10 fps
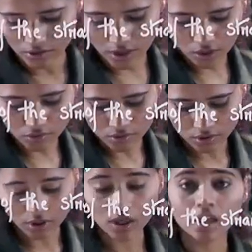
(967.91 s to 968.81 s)
Now,
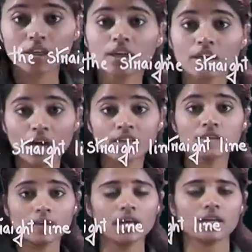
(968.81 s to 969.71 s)
in
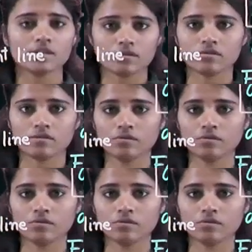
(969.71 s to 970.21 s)
class 8,